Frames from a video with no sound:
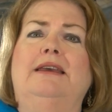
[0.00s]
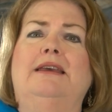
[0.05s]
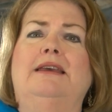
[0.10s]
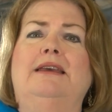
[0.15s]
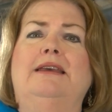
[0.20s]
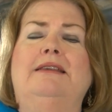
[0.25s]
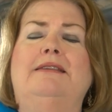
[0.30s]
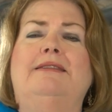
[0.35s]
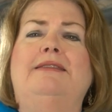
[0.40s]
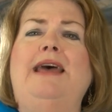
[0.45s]

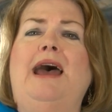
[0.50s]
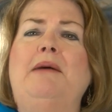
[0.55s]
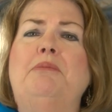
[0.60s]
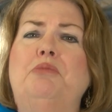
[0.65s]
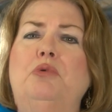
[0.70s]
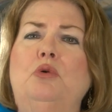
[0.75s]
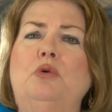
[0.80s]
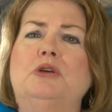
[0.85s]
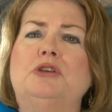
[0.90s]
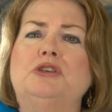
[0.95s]
is that
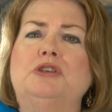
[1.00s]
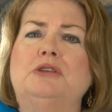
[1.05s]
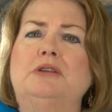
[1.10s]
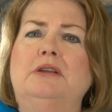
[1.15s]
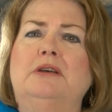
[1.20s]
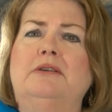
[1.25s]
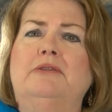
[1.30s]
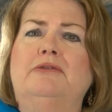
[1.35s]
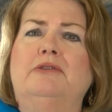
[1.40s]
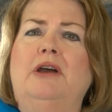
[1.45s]
portion
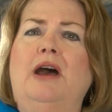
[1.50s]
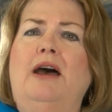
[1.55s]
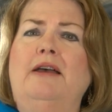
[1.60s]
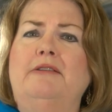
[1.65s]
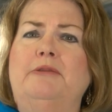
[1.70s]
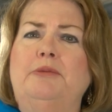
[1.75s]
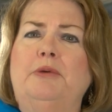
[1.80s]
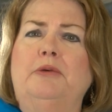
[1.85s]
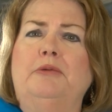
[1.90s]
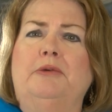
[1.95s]
of
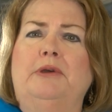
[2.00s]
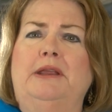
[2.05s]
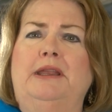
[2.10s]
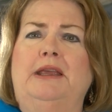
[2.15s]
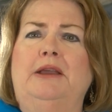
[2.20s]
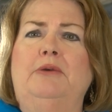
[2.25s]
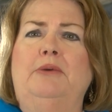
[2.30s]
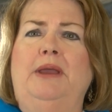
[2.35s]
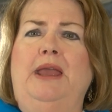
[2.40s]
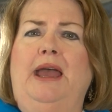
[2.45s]
gospel
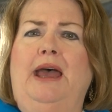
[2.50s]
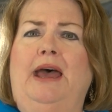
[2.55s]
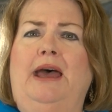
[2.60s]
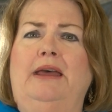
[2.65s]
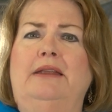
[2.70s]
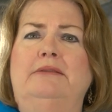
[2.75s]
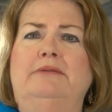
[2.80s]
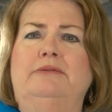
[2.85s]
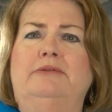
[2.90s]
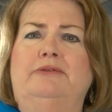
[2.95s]
reading we
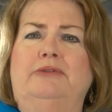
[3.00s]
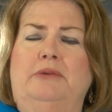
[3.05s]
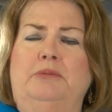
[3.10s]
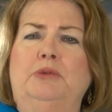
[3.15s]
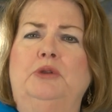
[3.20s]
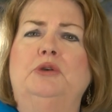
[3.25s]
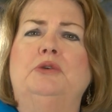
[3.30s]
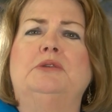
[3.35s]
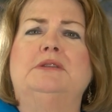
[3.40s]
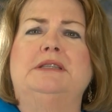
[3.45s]
had from
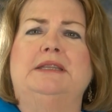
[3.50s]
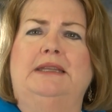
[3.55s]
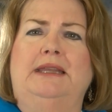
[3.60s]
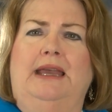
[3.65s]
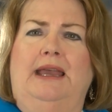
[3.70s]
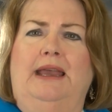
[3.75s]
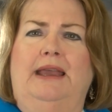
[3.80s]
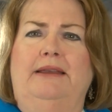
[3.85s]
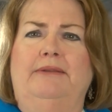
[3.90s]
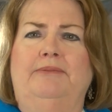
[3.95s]
Luke
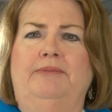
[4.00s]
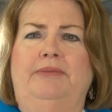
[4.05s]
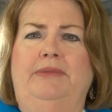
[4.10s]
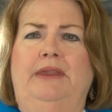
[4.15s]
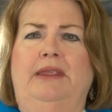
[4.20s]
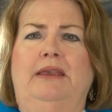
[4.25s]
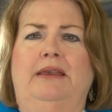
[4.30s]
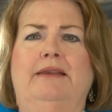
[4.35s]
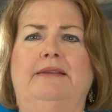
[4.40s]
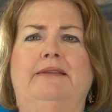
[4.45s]
today.
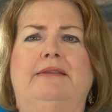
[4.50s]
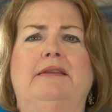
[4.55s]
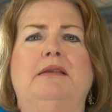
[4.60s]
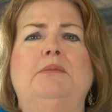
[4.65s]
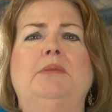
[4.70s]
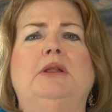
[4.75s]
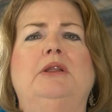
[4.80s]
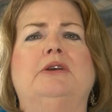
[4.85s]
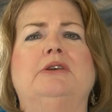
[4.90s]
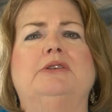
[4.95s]

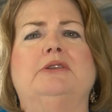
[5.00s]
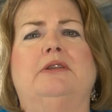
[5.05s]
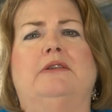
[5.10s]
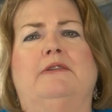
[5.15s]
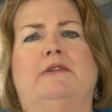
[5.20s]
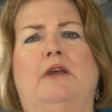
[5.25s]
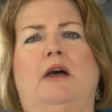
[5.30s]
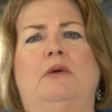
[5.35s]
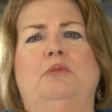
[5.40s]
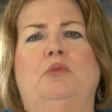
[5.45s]
Similar to
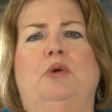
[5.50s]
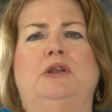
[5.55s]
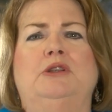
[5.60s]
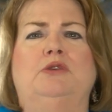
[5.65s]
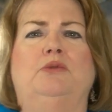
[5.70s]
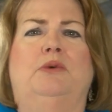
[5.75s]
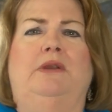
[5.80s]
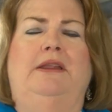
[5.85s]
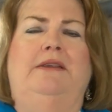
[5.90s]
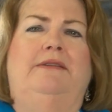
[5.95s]
Psalm
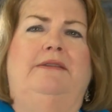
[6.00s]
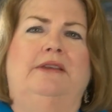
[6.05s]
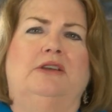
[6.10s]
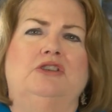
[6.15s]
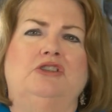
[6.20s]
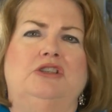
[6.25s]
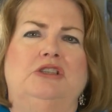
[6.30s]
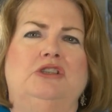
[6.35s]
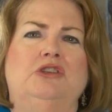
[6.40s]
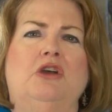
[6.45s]
126,
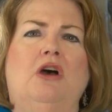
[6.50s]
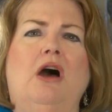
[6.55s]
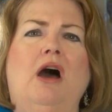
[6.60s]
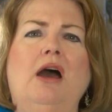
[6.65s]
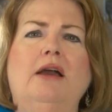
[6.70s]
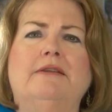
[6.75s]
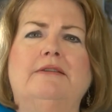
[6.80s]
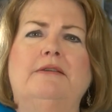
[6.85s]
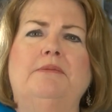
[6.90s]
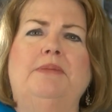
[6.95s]
she
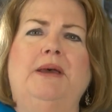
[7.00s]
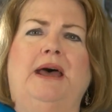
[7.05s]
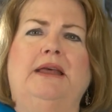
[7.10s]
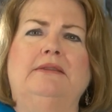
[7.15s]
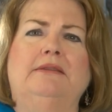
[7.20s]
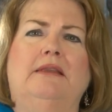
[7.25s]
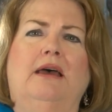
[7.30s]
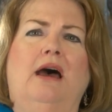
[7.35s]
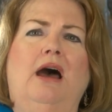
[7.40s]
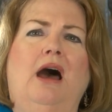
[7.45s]
talks
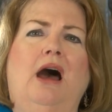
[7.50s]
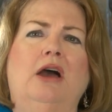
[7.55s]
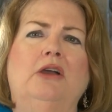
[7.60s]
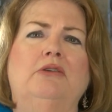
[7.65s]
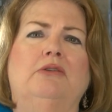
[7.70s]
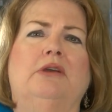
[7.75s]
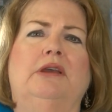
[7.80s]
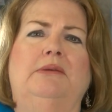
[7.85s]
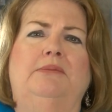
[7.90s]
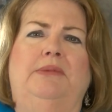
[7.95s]
about the
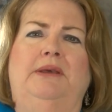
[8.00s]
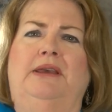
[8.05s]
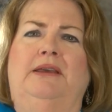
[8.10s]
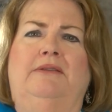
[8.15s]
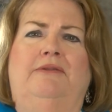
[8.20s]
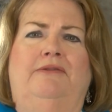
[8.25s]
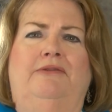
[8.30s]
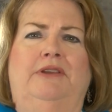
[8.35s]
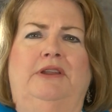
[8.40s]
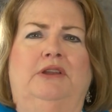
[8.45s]
hungry being
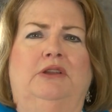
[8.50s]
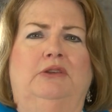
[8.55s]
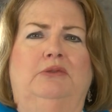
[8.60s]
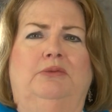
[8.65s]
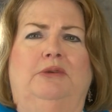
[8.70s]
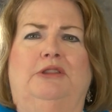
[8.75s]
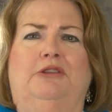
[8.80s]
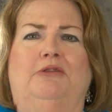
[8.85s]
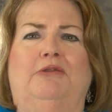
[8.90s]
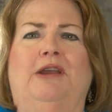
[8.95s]
filled
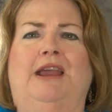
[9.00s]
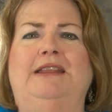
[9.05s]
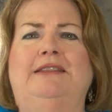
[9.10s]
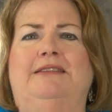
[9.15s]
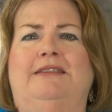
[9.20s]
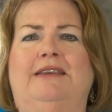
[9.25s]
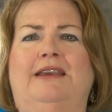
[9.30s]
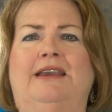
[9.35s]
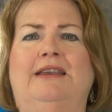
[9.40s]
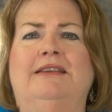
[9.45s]
with great
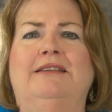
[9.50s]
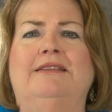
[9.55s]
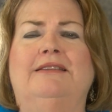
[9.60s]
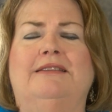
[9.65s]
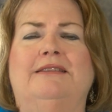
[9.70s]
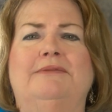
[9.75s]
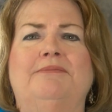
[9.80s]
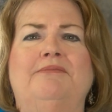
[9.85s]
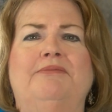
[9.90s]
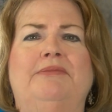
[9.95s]

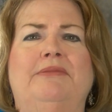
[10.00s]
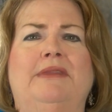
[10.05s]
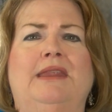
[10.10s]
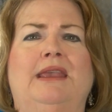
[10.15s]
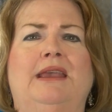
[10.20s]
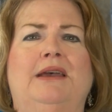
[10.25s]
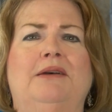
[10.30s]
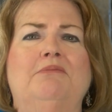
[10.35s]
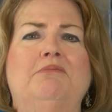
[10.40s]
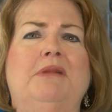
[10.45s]
things,
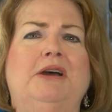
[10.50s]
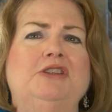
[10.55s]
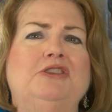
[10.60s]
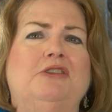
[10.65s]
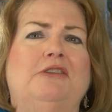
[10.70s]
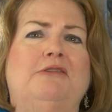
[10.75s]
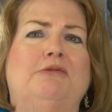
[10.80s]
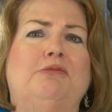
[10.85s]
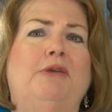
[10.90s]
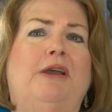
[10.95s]
much
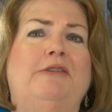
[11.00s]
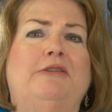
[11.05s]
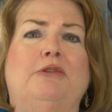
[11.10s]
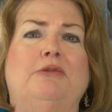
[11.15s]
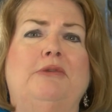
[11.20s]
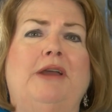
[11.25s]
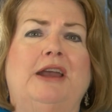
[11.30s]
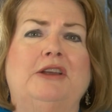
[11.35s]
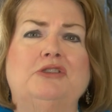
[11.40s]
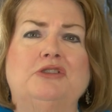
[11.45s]
as
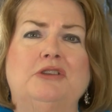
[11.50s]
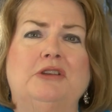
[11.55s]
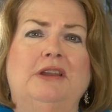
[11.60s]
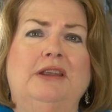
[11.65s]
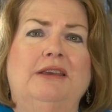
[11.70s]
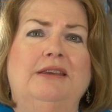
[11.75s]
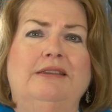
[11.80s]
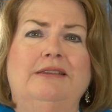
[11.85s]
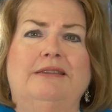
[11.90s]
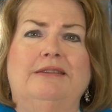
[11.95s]
resurrection
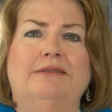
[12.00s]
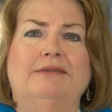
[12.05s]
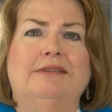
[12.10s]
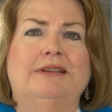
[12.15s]
is.